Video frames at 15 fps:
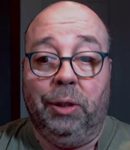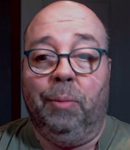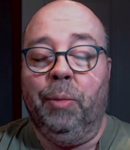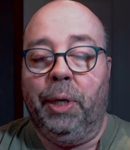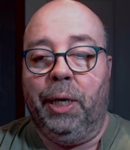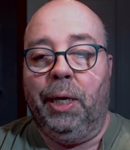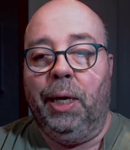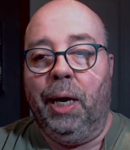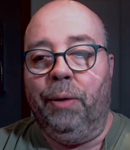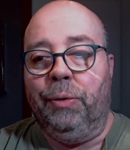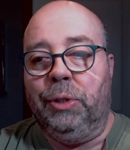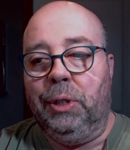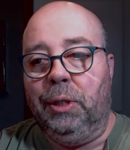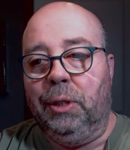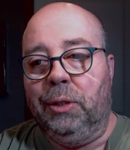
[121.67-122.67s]
somebody, I
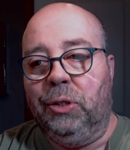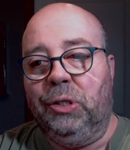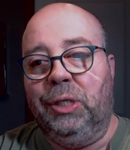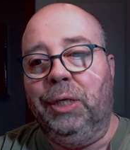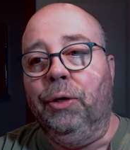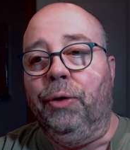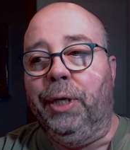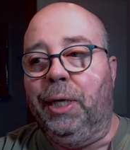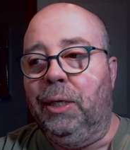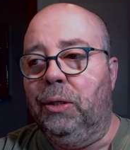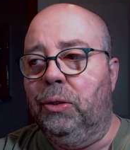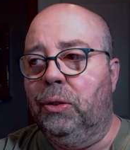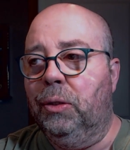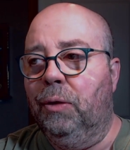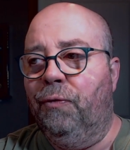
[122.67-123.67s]
was in a
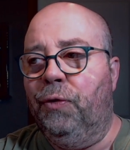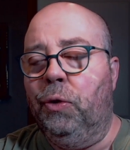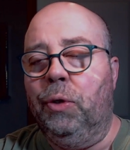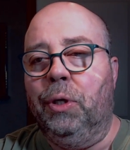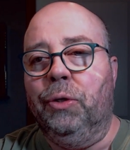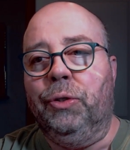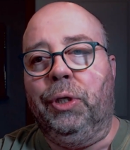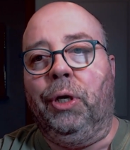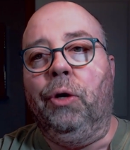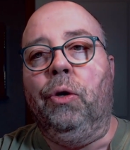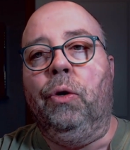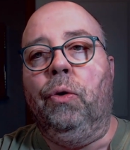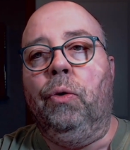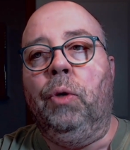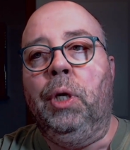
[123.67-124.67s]
series a few years
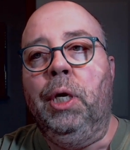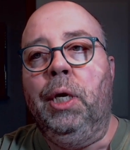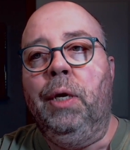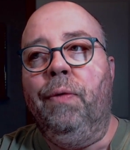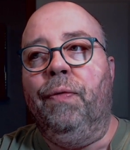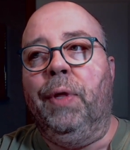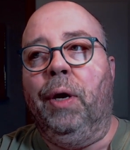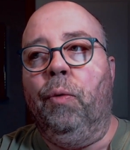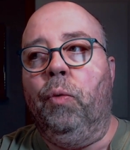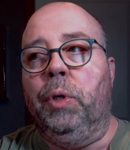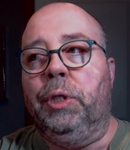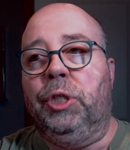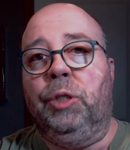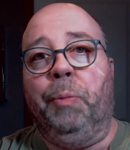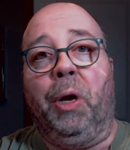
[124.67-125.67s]
ago that
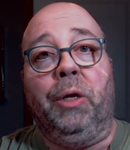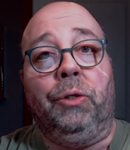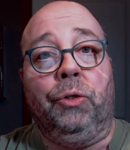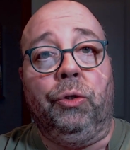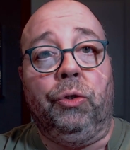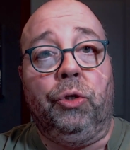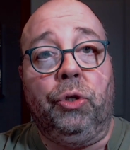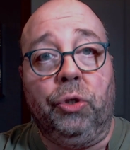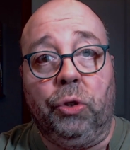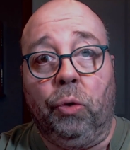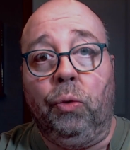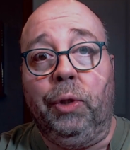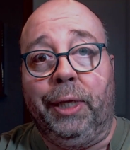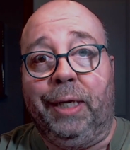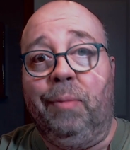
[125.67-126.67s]
was sponsored
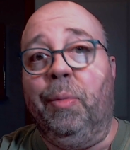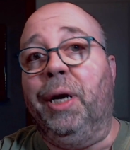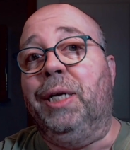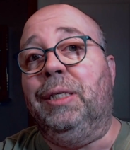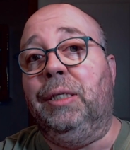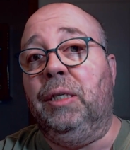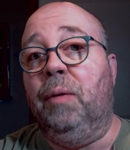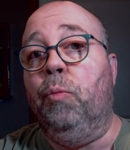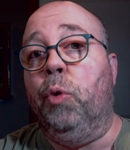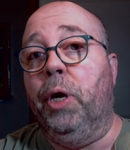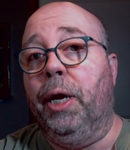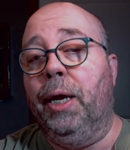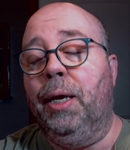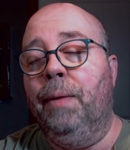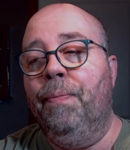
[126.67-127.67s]
solely by
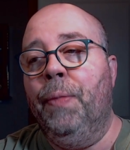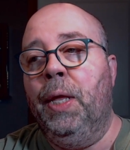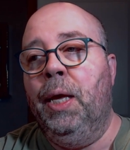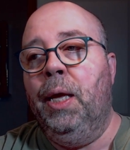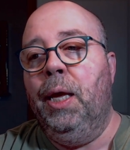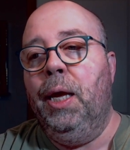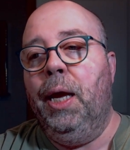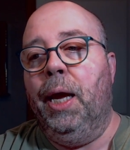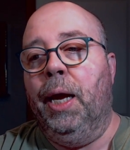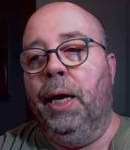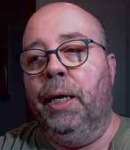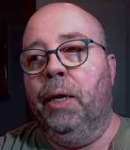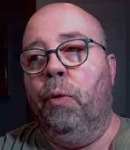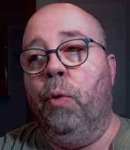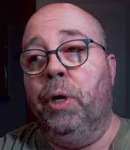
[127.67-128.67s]
Subway.
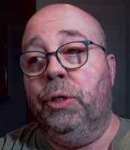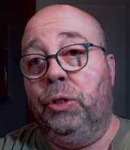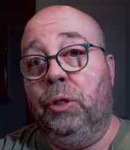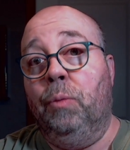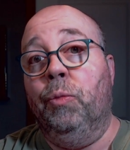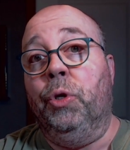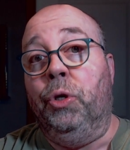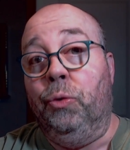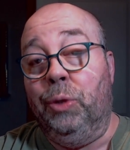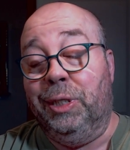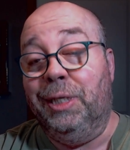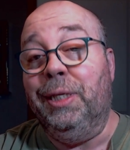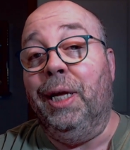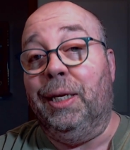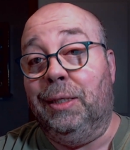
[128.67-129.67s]
And I watched someone who
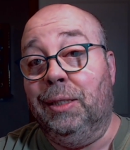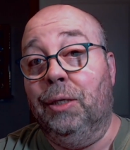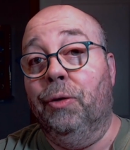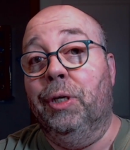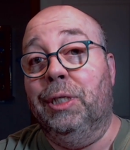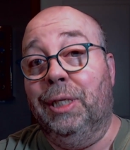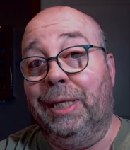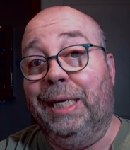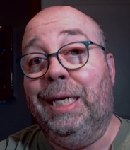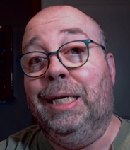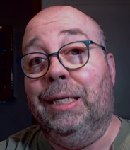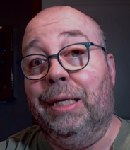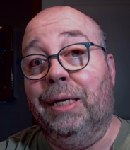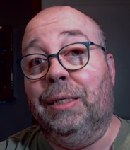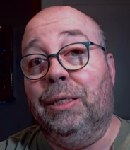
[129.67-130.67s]
was in that series, a lead
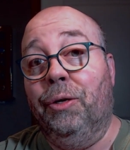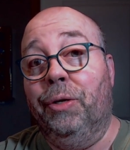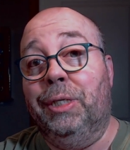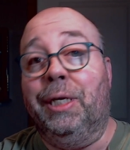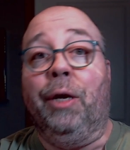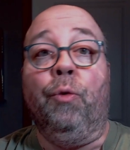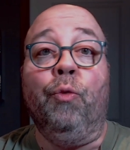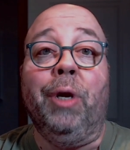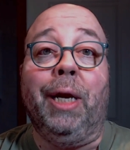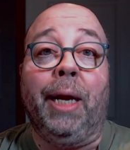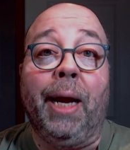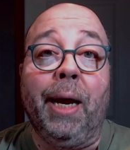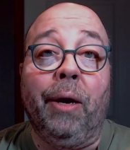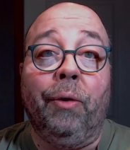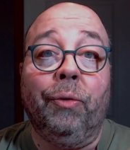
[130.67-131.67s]
in that series, get
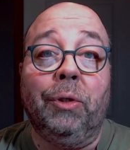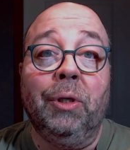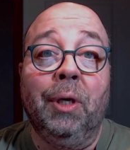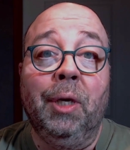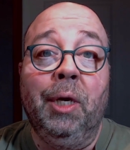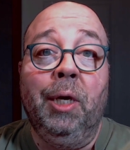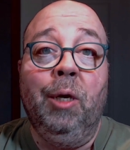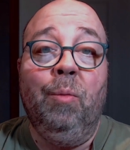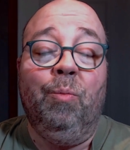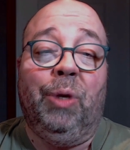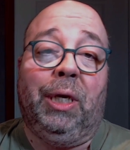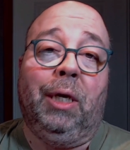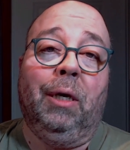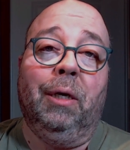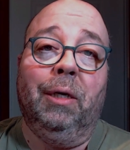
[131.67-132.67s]
written out
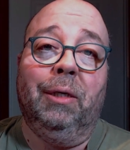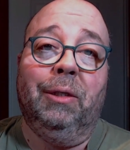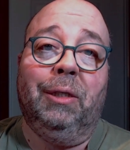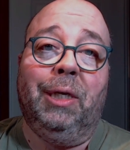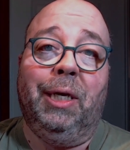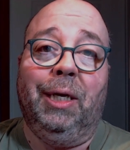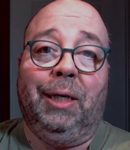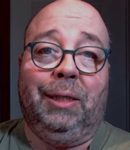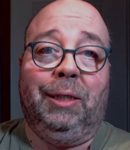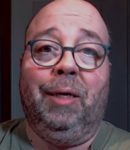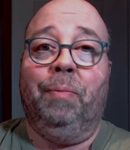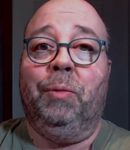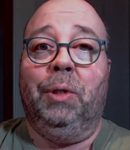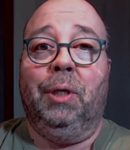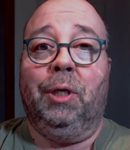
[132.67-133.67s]
because he
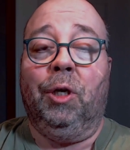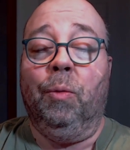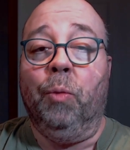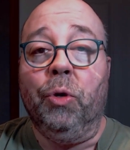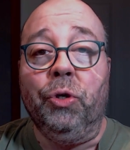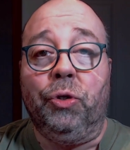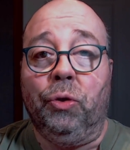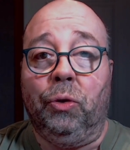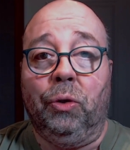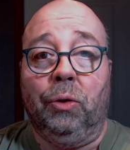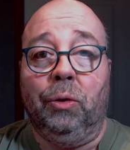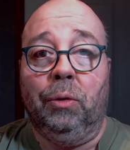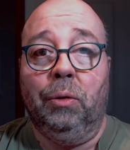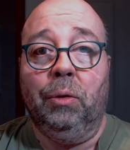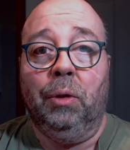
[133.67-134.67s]
accepted a
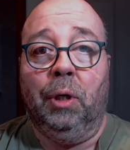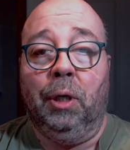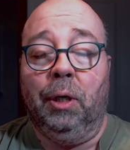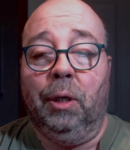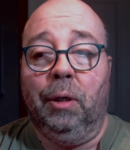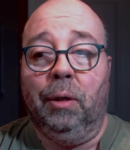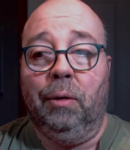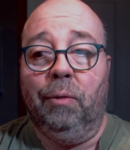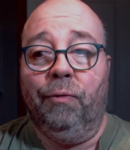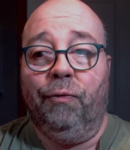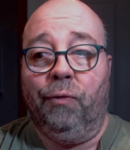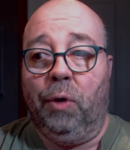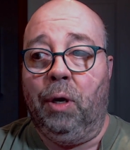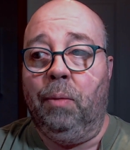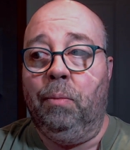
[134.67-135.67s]
commercial uh,
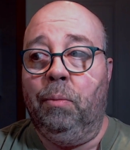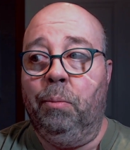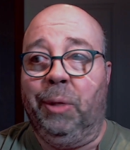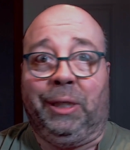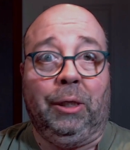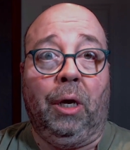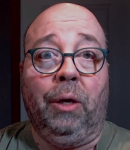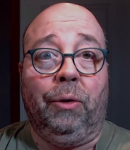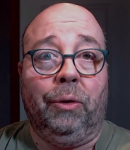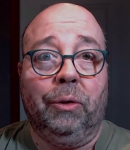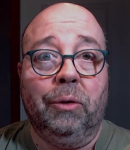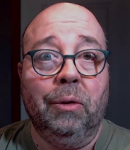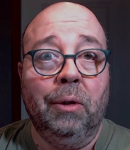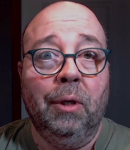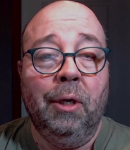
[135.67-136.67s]
from
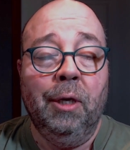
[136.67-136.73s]
McDonald's.